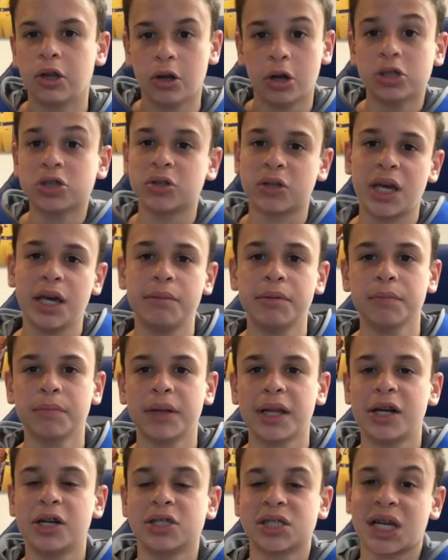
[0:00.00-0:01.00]
They're also keeping
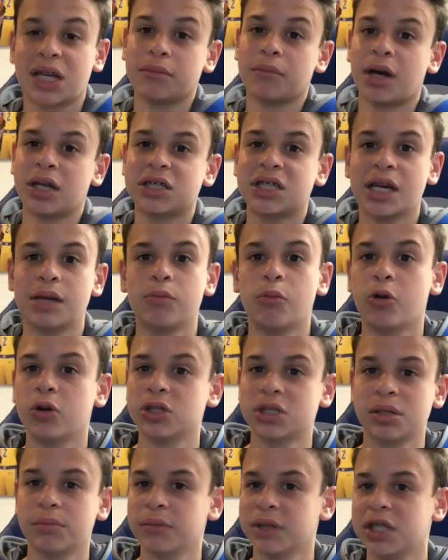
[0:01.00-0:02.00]
players like Monte
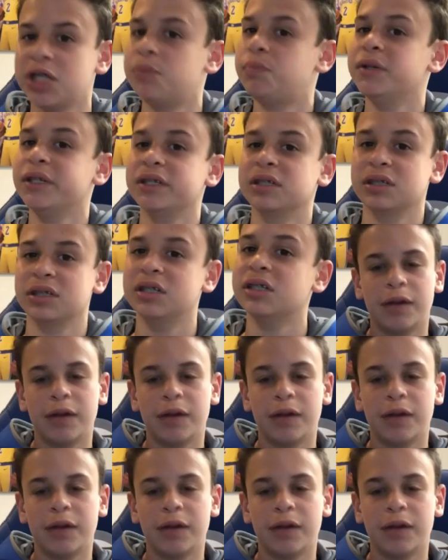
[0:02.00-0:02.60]
Morris and Malik Beasley.